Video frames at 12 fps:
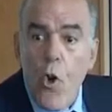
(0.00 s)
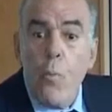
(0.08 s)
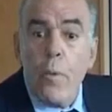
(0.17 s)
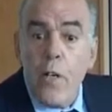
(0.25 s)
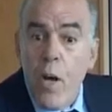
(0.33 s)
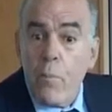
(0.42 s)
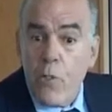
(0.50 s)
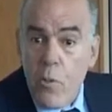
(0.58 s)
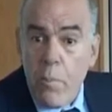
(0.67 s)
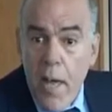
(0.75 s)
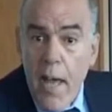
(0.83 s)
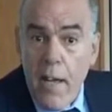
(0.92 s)
to open up
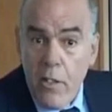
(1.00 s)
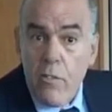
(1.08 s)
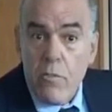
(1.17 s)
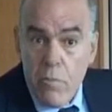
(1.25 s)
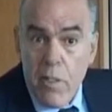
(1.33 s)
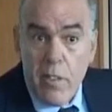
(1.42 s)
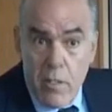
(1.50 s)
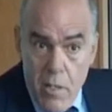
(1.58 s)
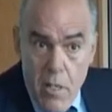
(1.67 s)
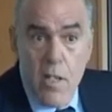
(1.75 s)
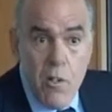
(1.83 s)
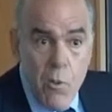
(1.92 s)
Japan, really,
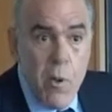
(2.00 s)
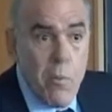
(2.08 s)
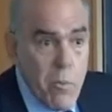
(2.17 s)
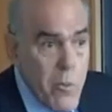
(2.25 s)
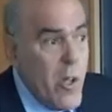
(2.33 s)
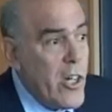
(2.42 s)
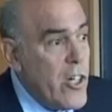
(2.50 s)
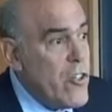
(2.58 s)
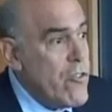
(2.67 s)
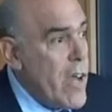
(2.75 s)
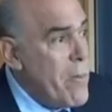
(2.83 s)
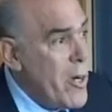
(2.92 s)
you're going
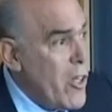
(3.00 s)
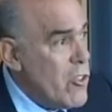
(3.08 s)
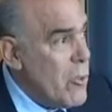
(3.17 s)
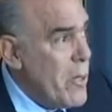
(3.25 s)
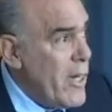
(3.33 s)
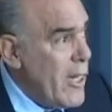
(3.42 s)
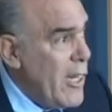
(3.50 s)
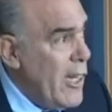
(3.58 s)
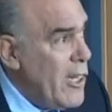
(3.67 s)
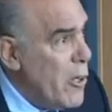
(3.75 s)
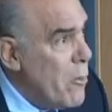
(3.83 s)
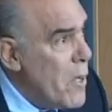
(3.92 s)
to trade with us or we're going to
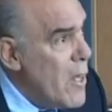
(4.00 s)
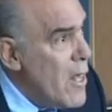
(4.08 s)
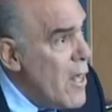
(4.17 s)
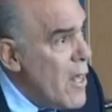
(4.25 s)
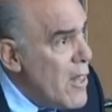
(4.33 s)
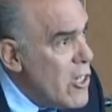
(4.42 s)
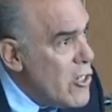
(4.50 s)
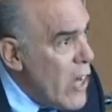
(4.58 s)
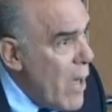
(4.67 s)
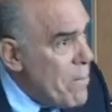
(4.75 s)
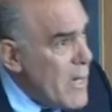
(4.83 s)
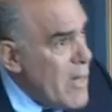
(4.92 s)
kill you, the
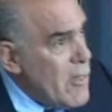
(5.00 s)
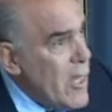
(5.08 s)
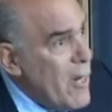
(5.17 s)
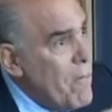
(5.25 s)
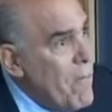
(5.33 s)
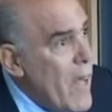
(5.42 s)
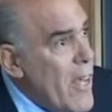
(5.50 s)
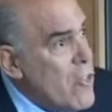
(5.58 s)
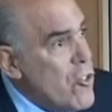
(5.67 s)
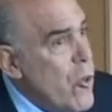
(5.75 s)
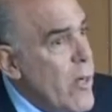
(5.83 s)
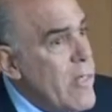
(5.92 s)
Japanese had a
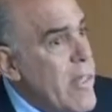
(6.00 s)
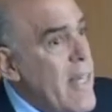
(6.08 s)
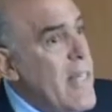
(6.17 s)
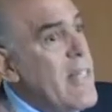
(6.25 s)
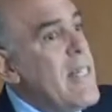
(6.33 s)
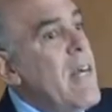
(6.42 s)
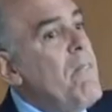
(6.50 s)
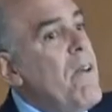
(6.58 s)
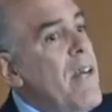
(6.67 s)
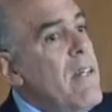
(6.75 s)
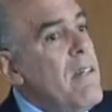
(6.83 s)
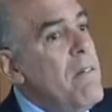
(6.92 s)
fast choice. They could give
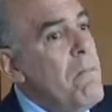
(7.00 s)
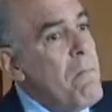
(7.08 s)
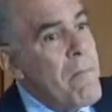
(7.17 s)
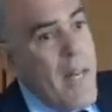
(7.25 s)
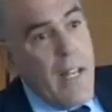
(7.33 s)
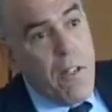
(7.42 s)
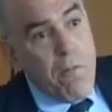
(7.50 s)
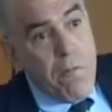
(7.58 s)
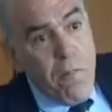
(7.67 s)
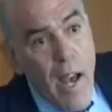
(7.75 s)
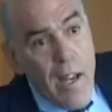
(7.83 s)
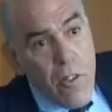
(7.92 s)
in, they could
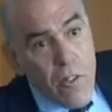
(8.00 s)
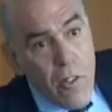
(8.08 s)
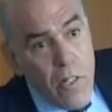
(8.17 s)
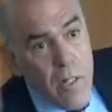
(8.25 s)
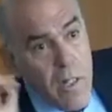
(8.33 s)
fight,